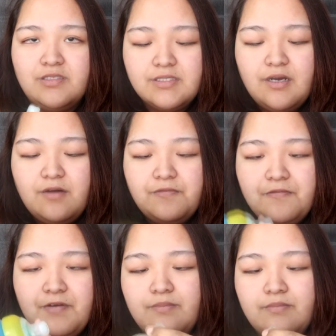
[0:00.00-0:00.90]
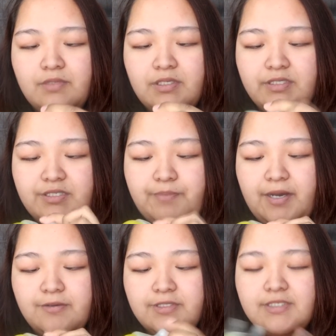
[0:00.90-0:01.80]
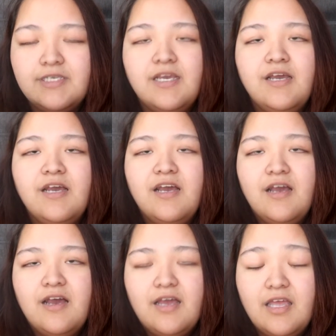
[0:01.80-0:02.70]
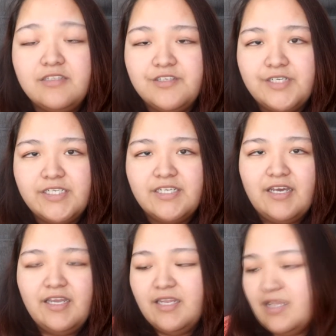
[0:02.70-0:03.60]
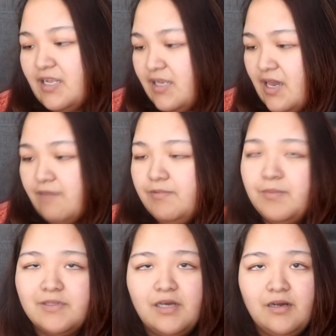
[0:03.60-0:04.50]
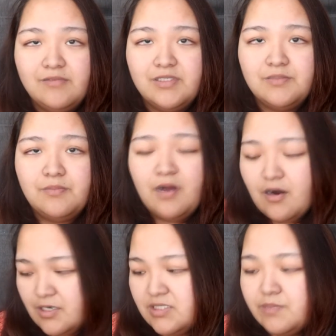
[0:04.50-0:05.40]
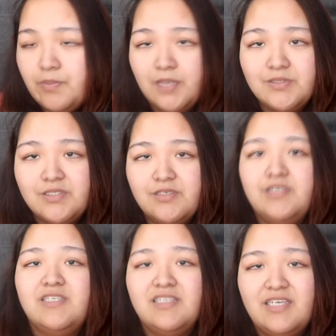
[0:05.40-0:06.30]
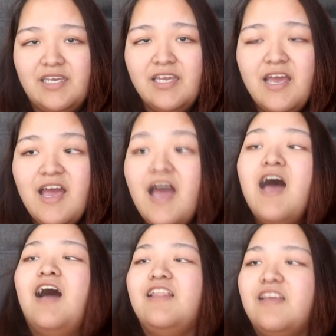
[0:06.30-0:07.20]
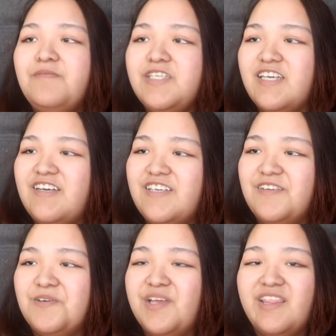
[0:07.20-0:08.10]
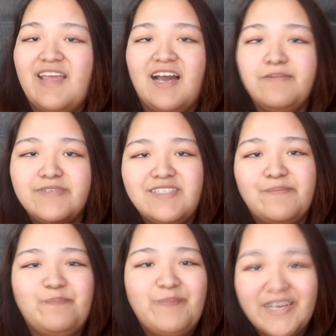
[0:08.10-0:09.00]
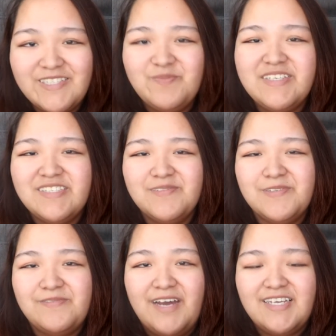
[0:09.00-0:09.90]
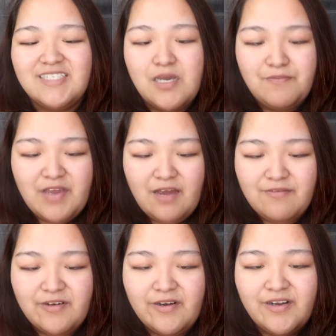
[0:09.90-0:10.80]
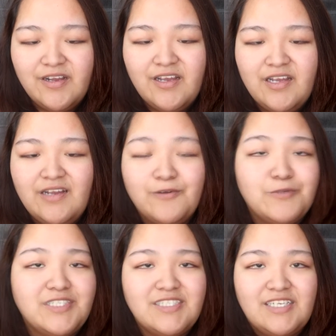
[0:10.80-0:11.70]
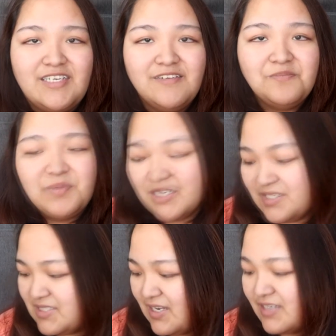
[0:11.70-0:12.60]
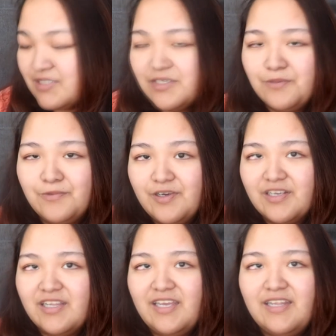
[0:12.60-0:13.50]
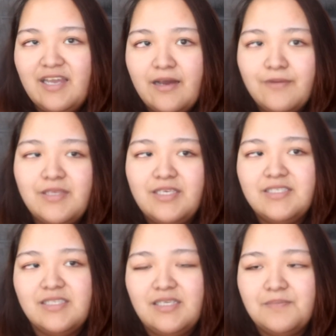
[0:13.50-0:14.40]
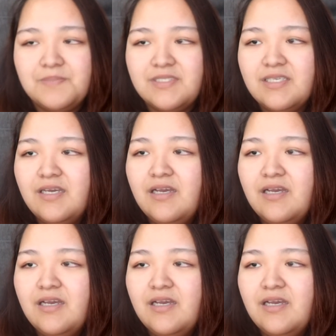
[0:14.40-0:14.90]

soft spouts during the night and then have him on the hard spouts during the day. Let me tell you, that was the best piece of advice I've ever received because it actually worked. Like, now he sleeps,